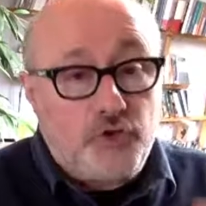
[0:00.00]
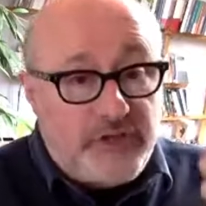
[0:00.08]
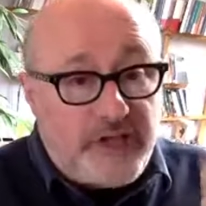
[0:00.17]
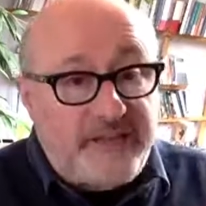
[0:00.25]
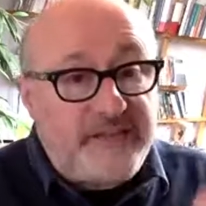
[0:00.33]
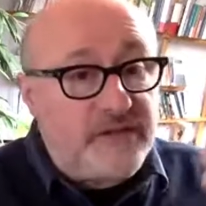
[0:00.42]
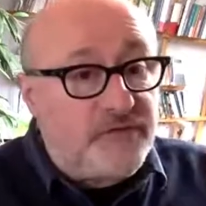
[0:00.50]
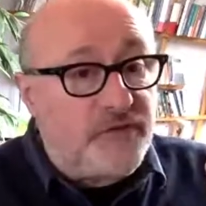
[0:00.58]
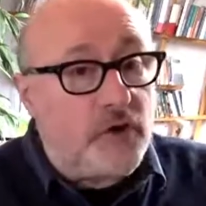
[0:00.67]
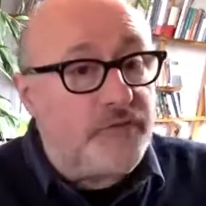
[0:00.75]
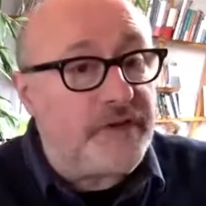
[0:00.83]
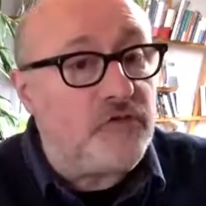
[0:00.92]
to get
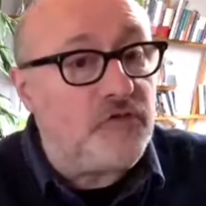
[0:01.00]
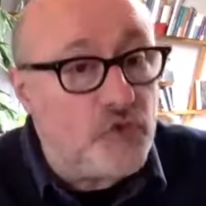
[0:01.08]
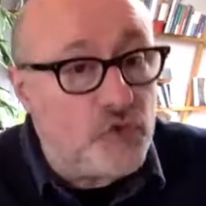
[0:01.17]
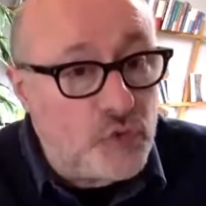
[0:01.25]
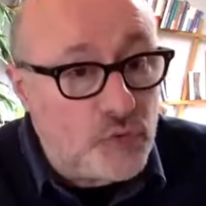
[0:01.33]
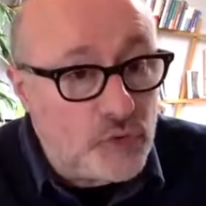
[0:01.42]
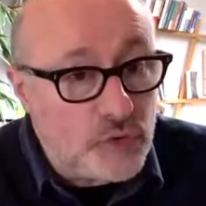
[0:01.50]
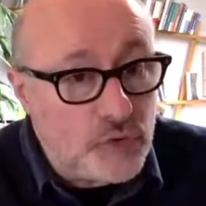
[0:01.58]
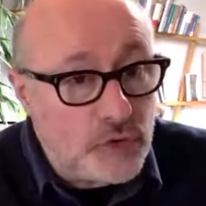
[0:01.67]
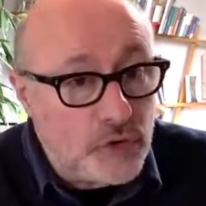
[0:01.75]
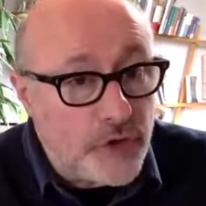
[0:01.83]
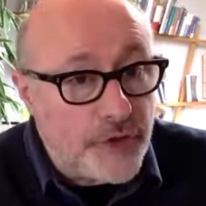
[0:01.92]
involved into
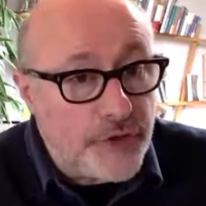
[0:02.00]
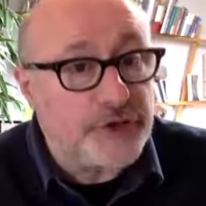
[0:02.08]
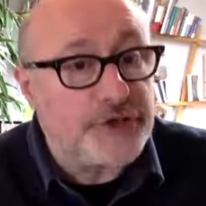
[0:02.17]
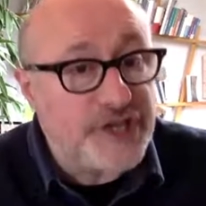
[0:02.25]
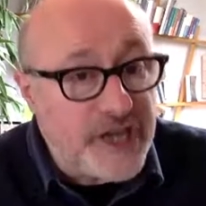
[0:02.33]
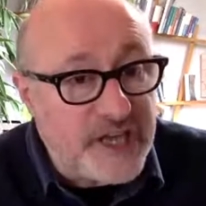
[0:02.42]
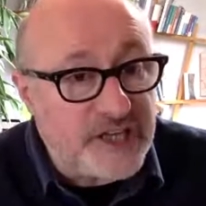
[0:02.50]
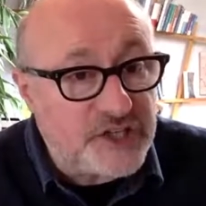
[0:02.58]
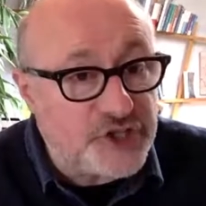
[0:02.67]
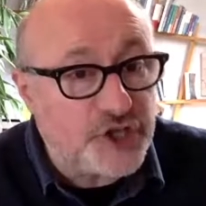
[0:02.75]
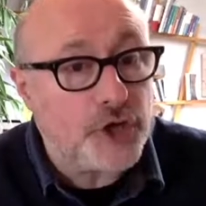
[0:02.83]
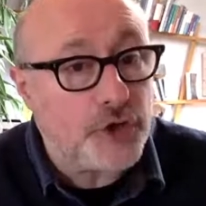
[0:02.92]
the
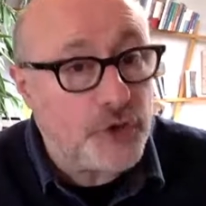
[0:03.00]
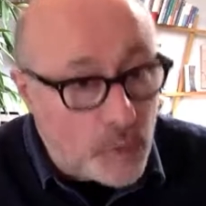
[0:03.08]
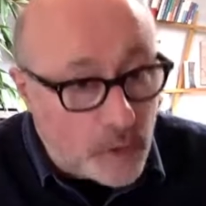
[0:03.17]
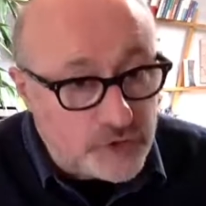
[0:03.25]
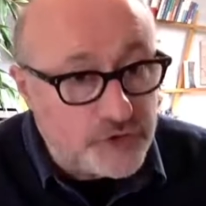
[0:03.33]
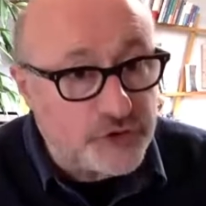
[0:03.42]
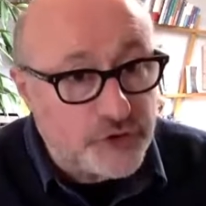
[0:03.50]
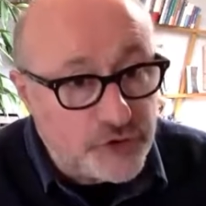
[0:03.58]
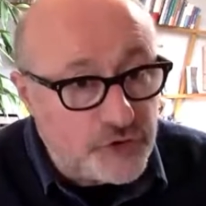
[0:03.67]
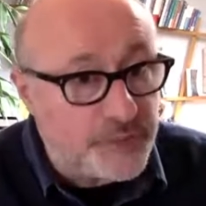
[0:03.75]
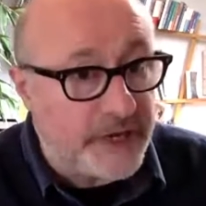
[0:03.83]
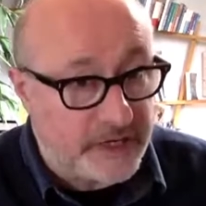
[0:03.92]
change you want
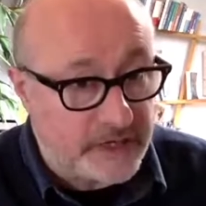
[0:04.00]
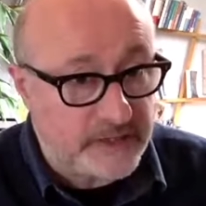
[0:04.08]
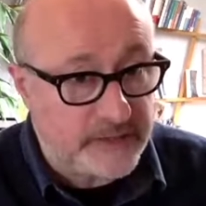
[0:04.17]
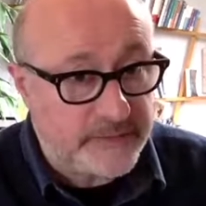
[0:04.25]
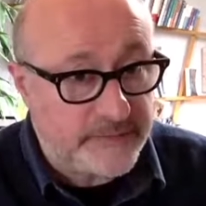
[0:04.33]
to make.